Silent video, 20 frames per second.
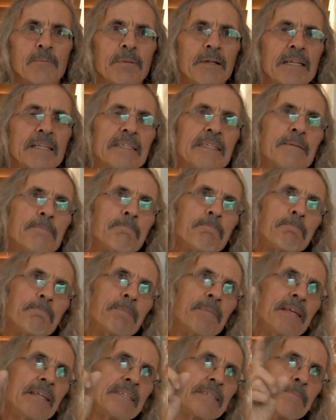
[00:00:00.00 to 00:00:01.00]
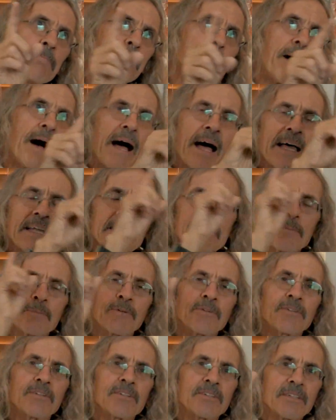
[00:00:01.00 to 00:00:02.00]
But it's
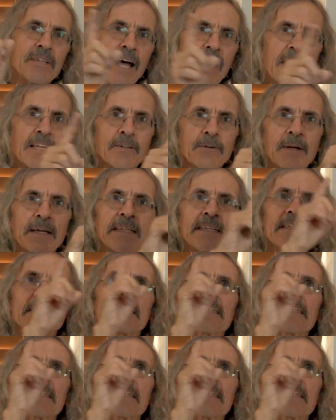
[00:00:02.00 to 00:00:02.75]
impossible to tolerate.